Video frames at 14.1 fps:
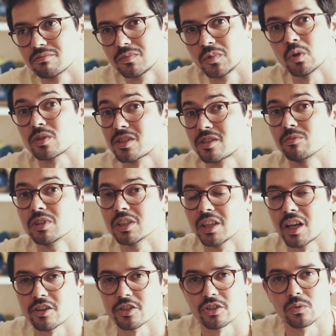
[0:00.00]
noticeably
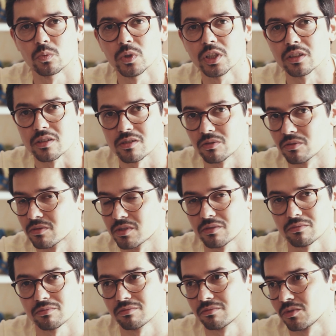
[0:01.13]
larger wheels,
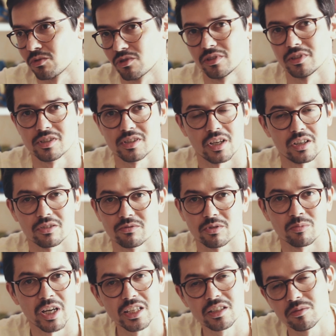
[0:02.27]
usually starting
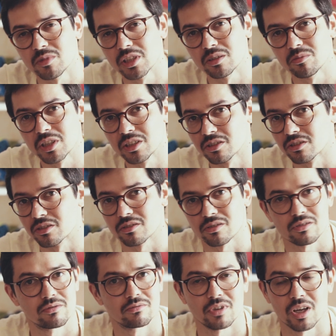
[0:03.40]
from
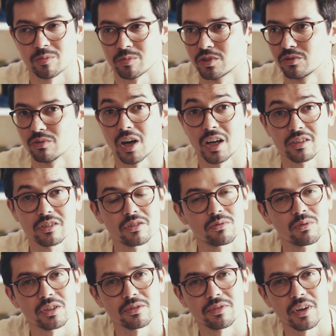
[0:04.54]
80mm up to
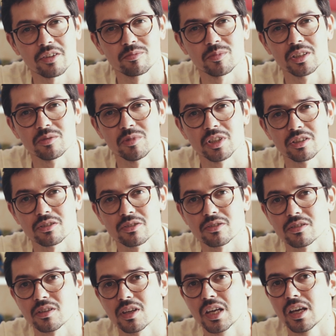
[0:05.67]

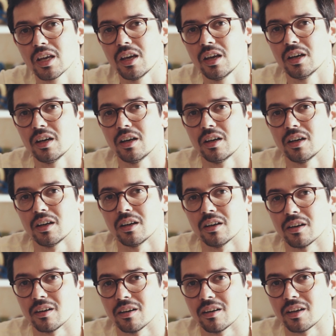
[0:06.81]
125mm.
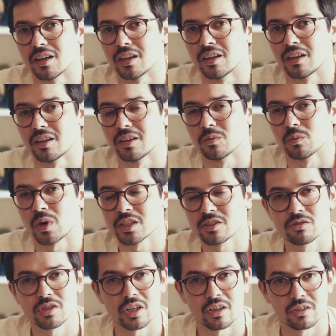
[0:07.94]
And
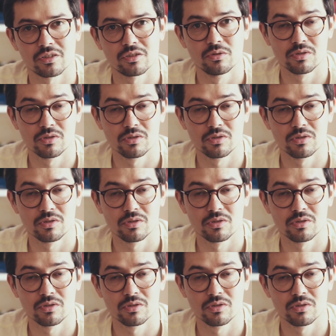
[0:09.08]
once you start